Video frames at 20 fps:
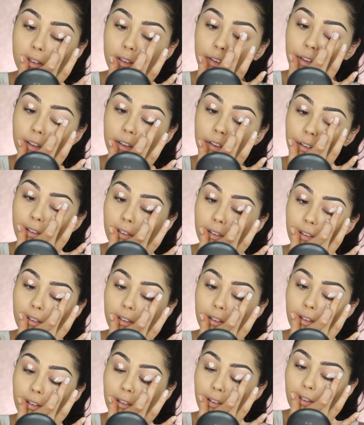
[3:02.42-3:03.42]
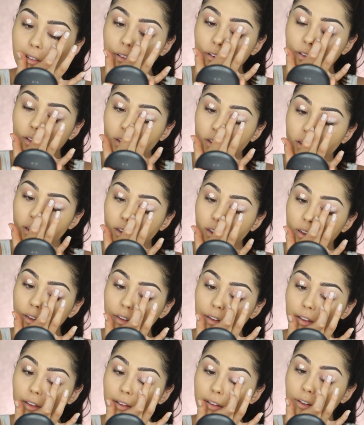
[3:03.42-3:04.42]
in place all
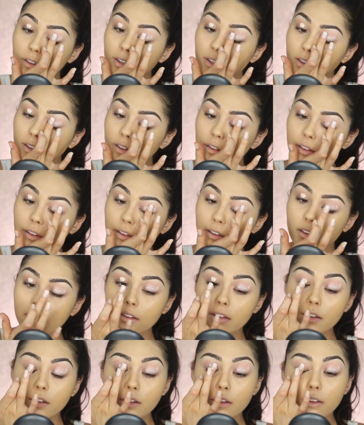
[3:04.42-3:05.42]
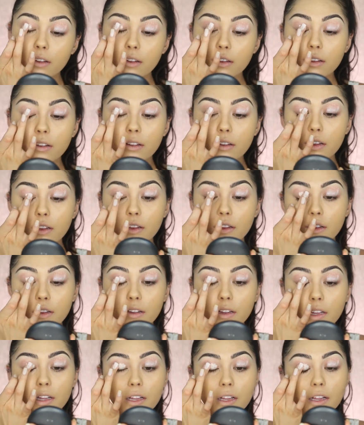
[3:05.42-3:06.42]
day long.
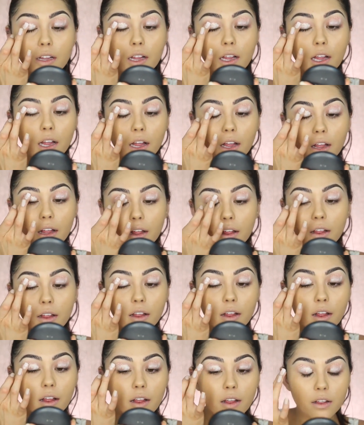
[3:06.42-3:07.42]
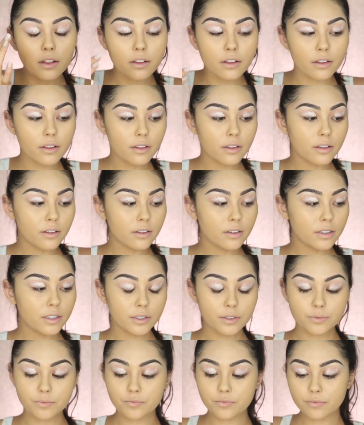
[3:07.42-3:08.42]
Not to play in place all day long, but to stay in
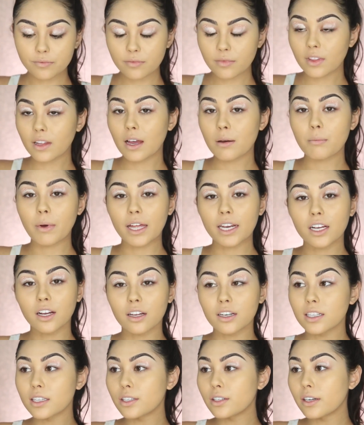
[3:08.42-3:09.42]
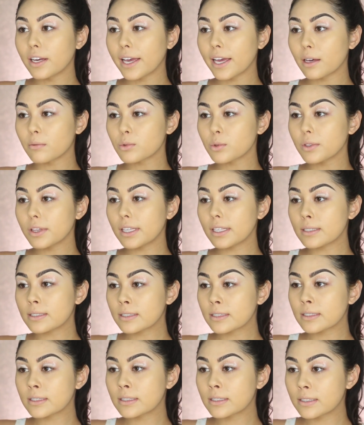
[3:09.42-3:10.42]
place. I might have gone a little hams with
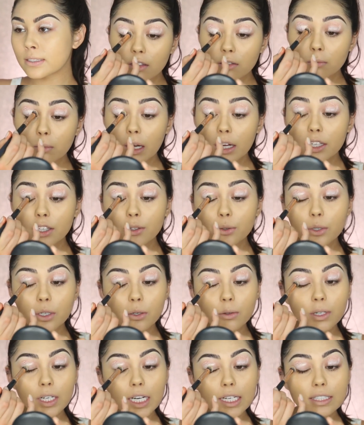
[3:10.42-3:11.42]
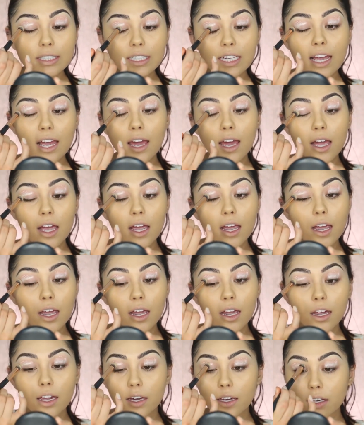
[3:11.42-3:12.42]
this, but you know what I
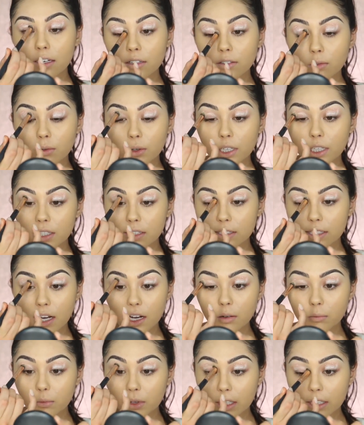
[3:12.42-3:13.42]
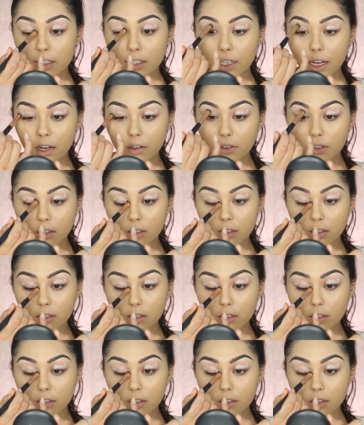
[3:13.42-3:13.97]
say. When in doubt, blend it out,